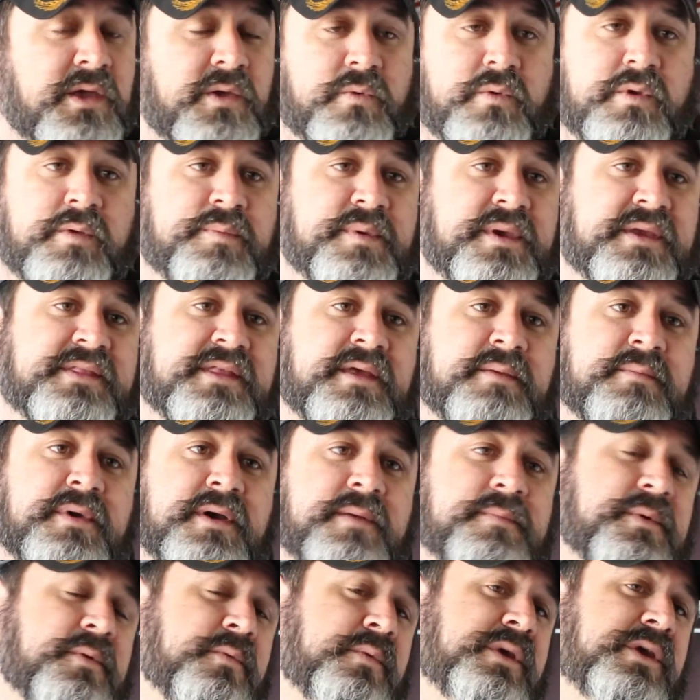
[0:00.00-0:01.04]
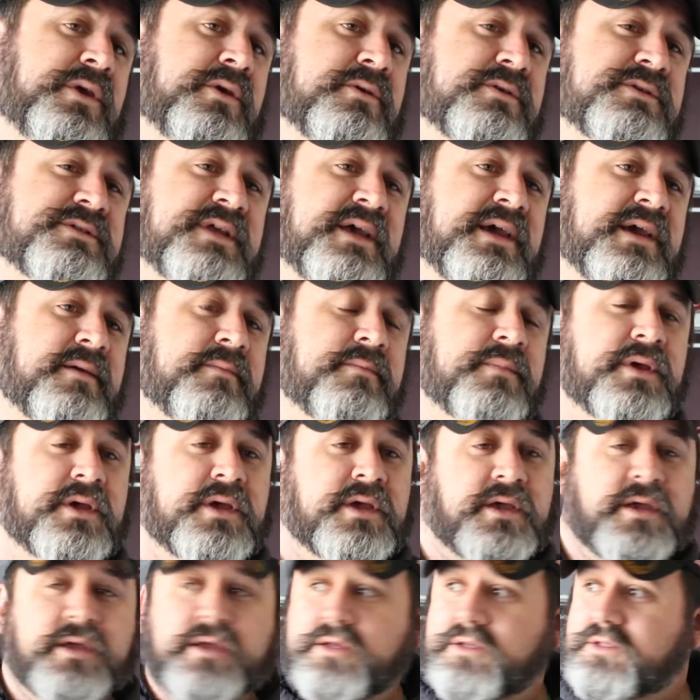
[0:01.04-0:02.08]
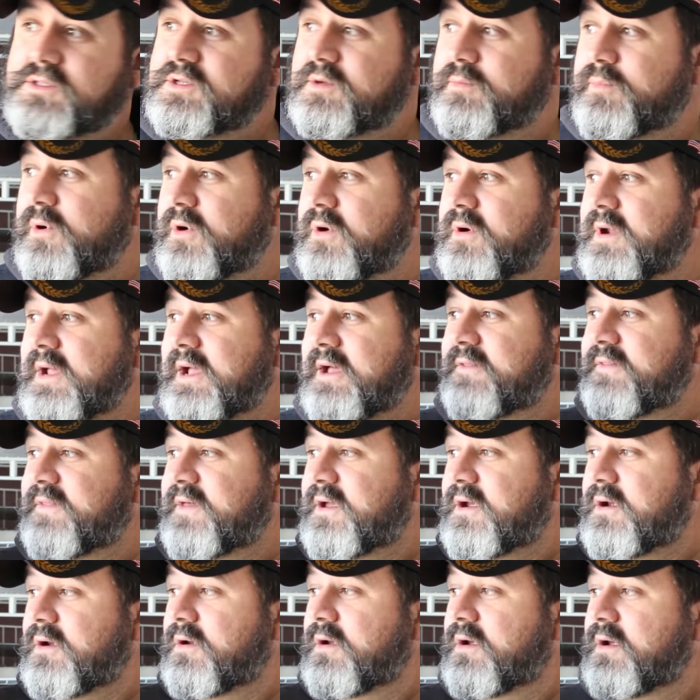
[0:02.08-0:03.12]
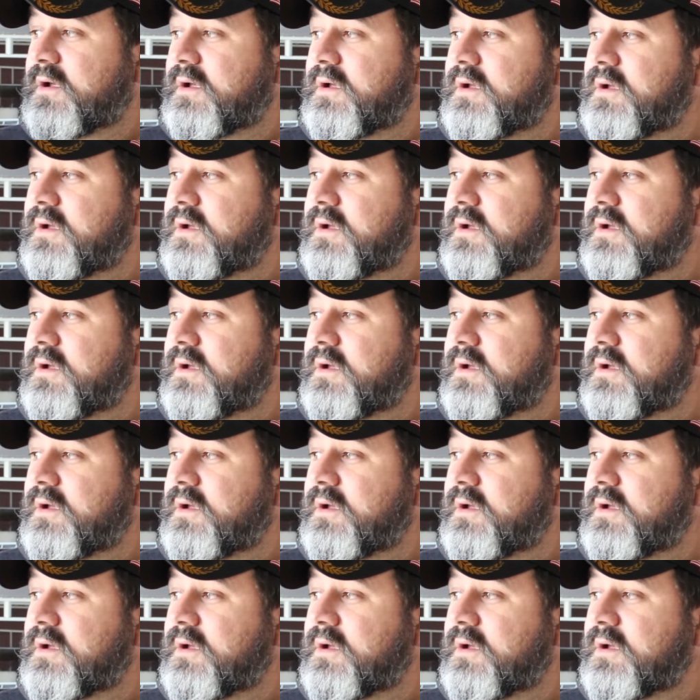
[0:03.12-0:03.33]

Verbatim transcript: We pick them up and we use them to burn out there